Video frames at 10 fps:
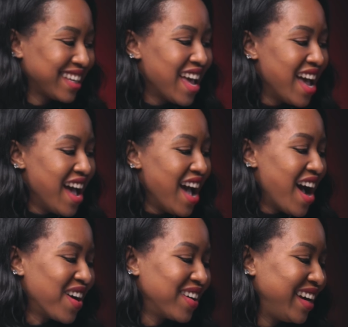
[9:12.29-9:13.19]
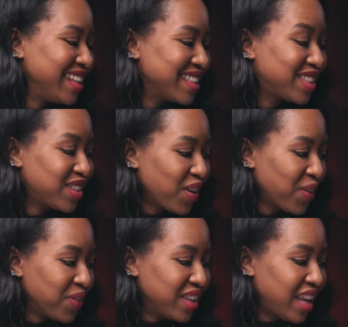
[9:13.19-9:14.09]
All right,
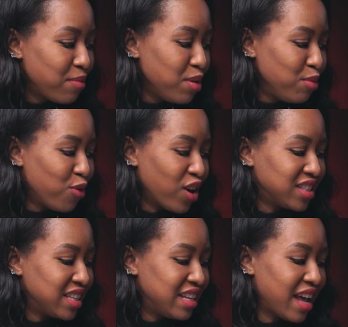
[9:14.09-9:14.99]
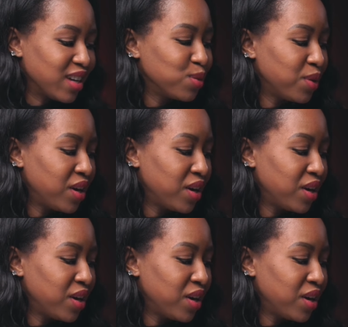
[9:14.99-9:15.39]
so let me move on to the next